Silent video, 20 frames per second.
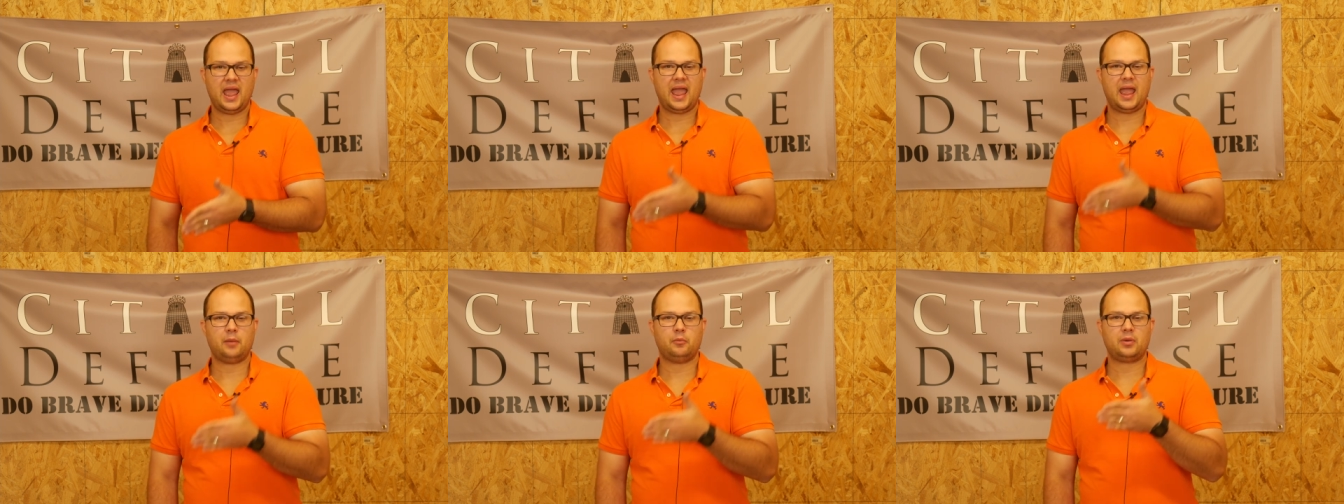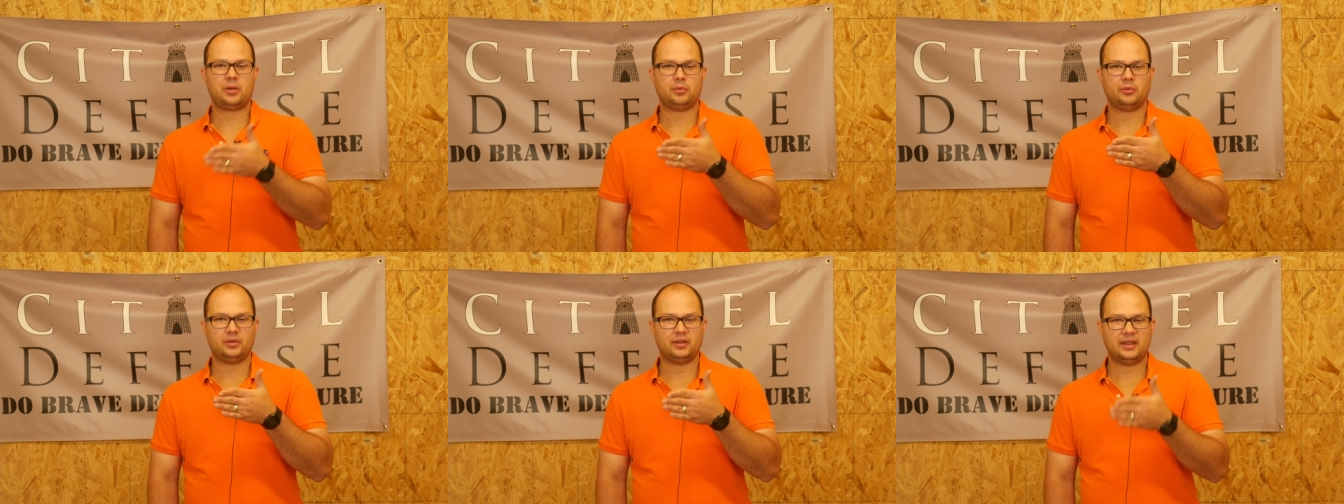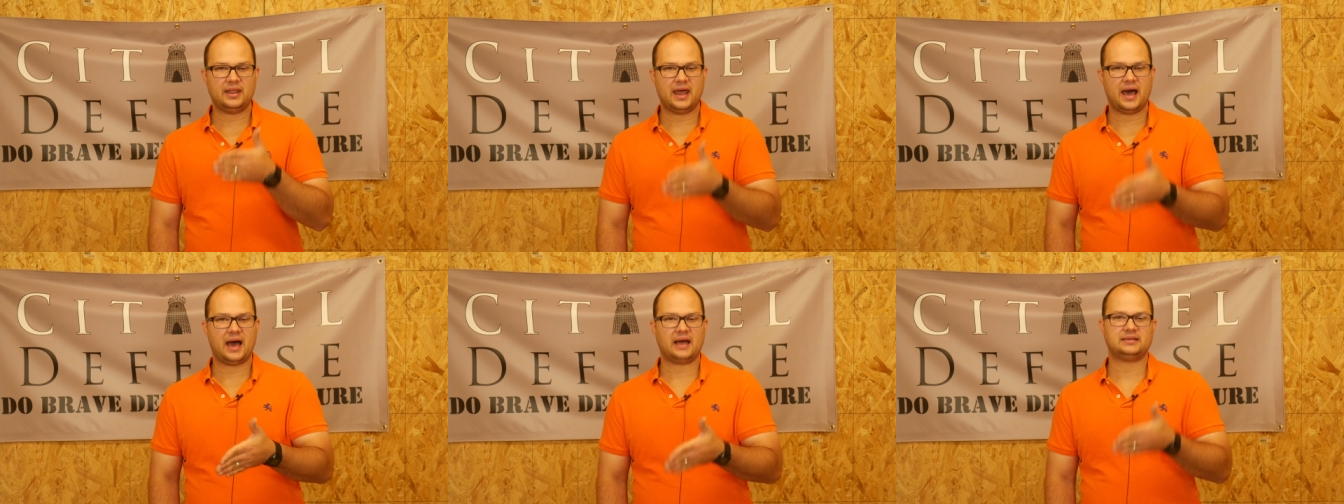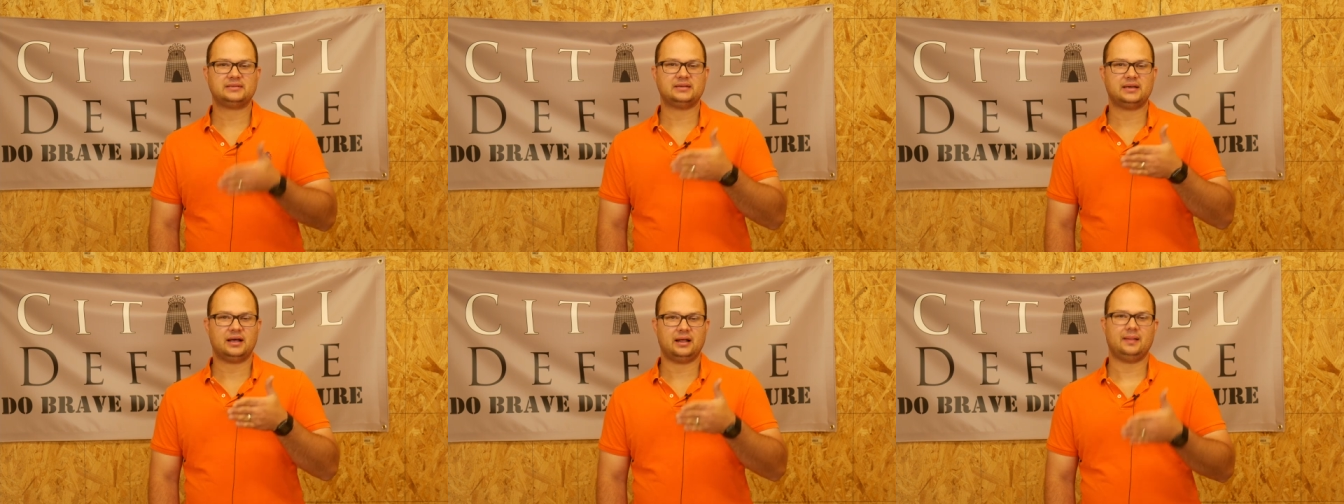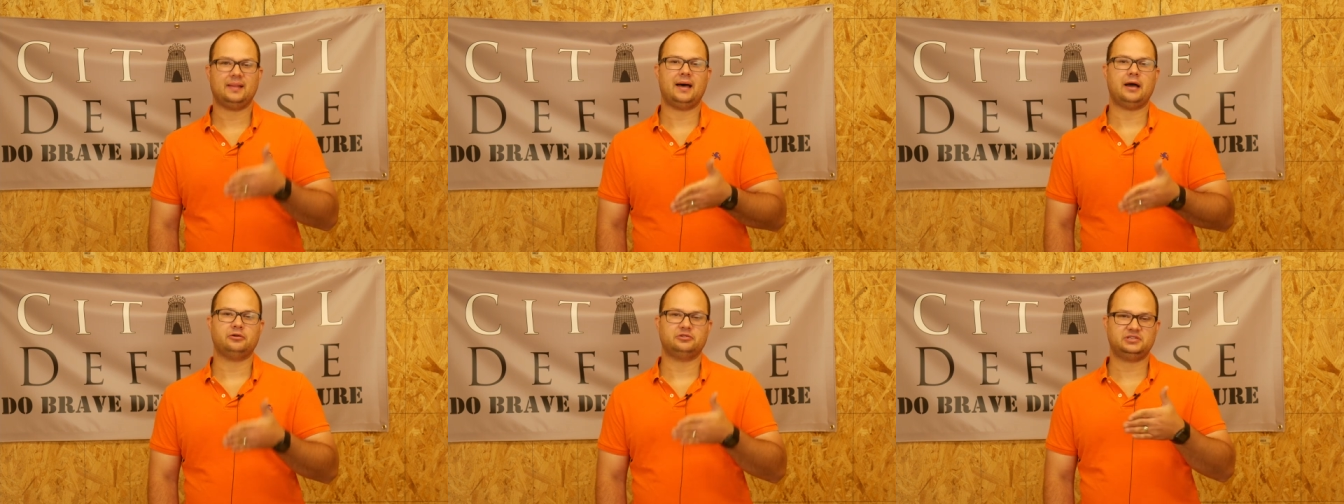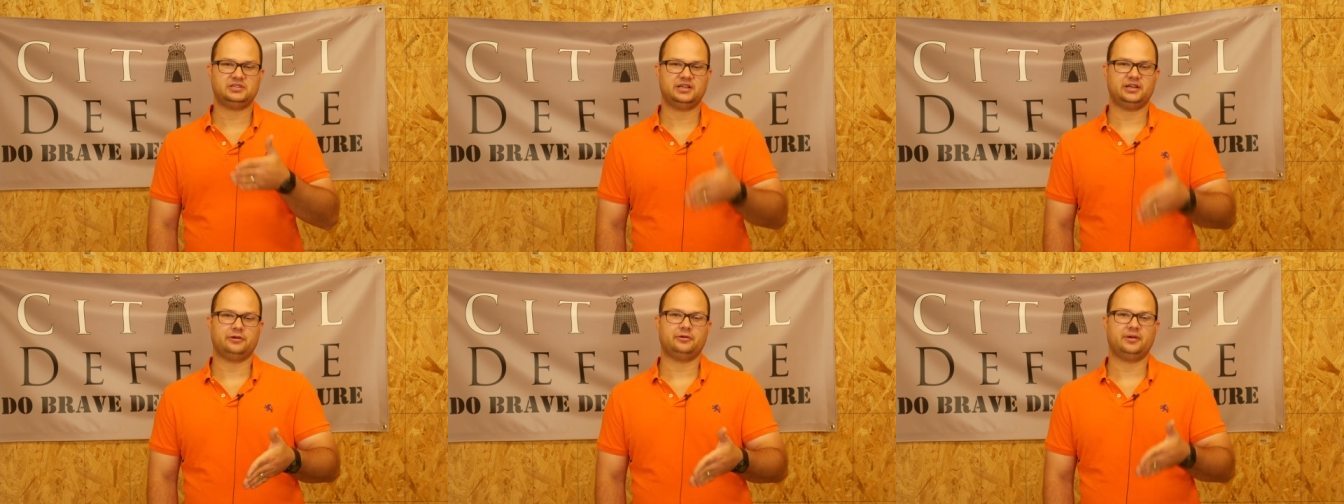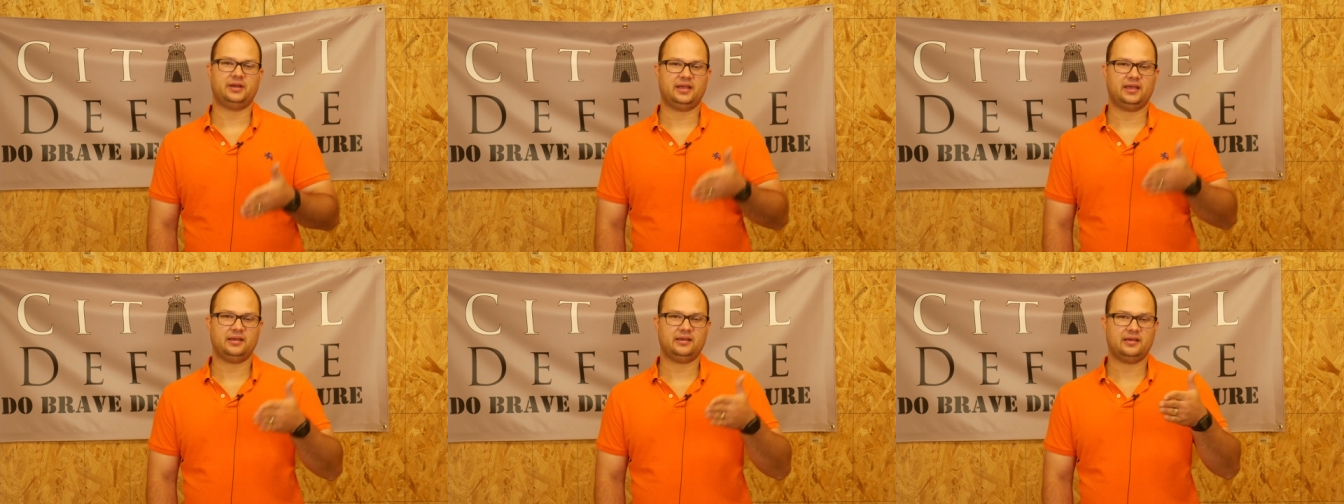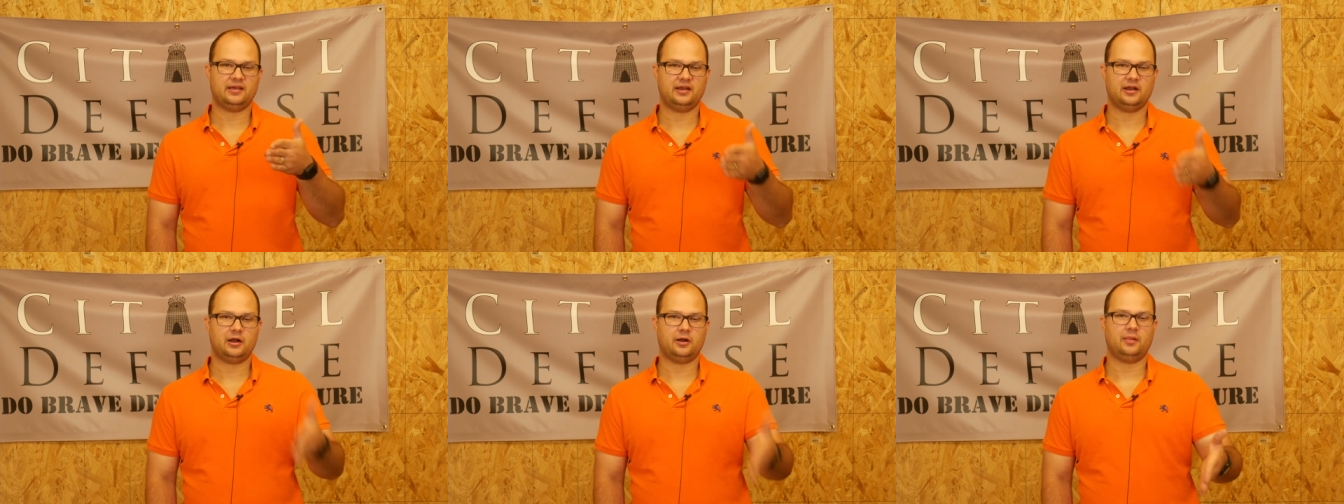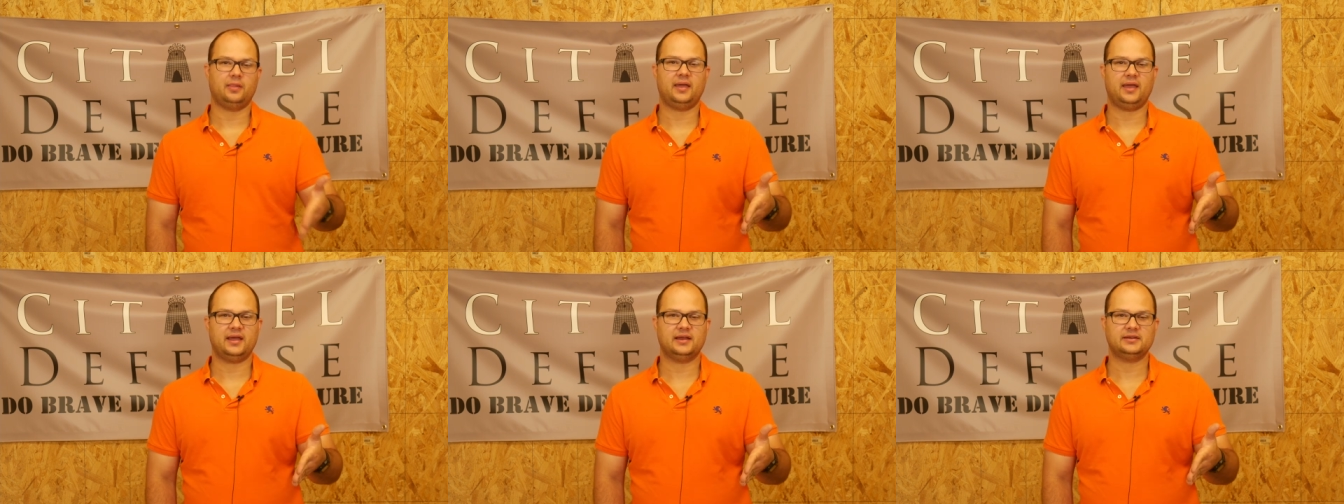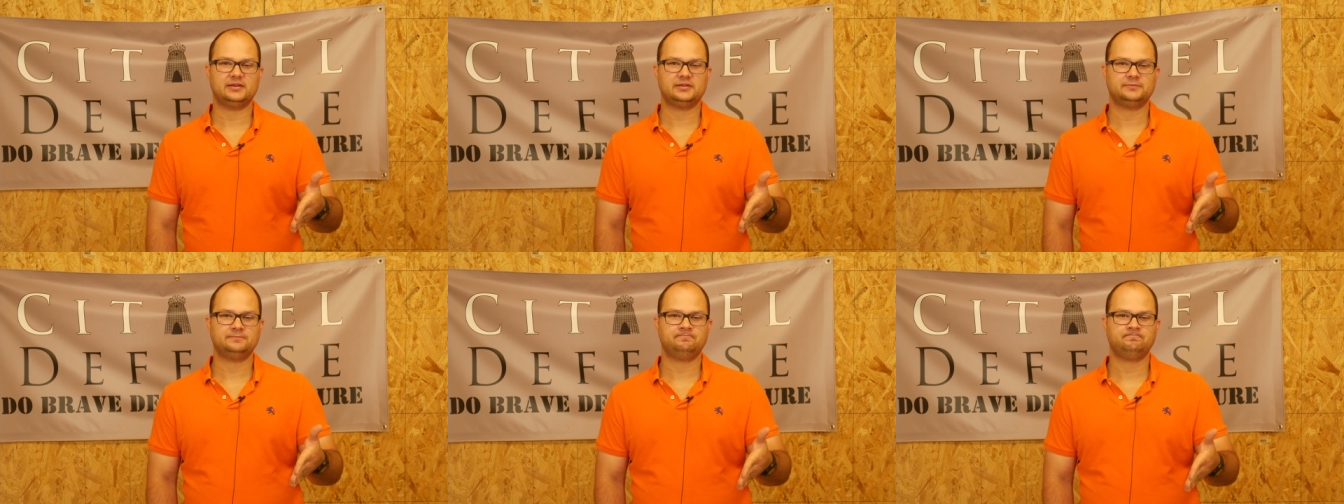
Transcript: and we will not allow tyranny in our land.